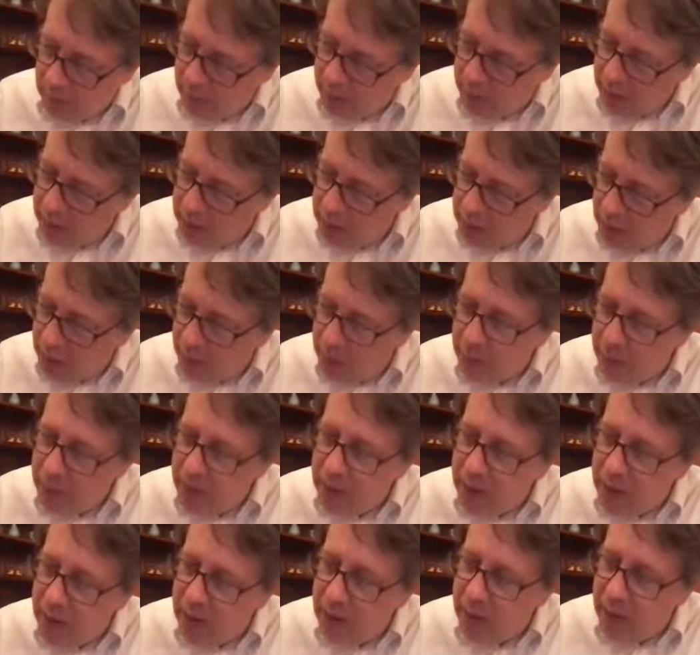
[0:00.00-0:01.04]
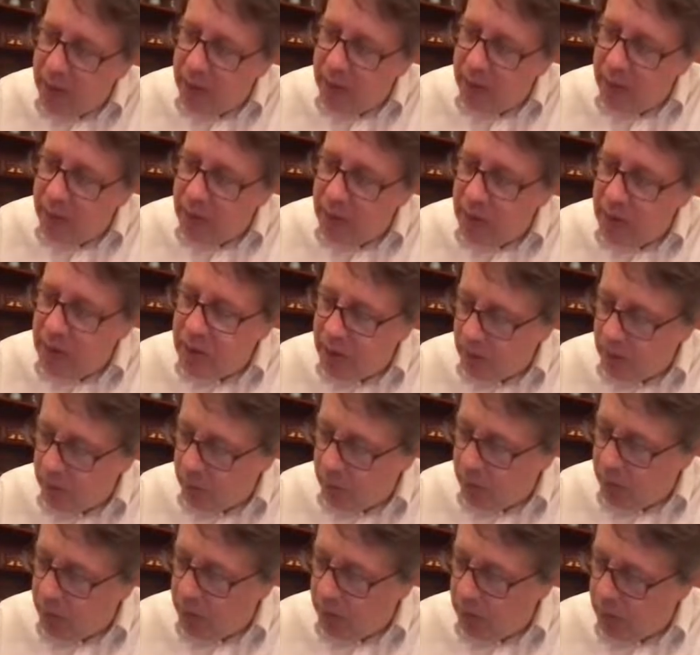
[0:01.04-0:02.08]
And so let me just say
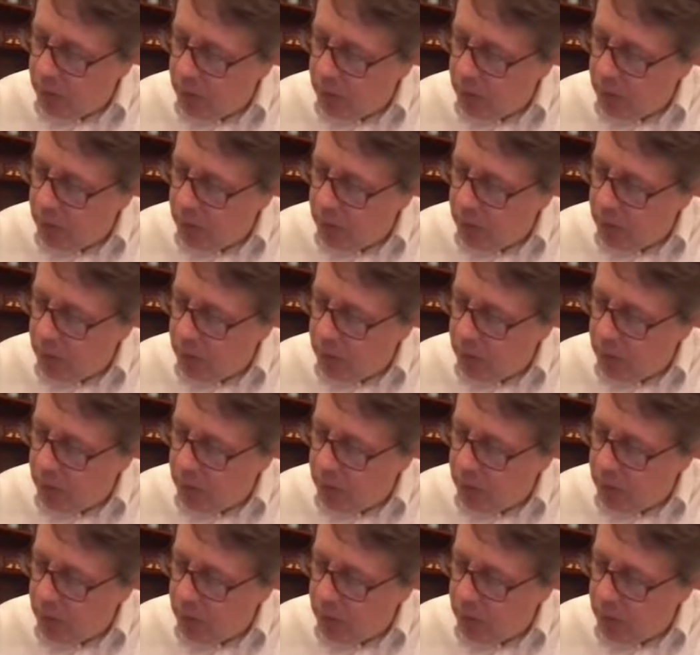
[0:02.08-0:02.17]
one other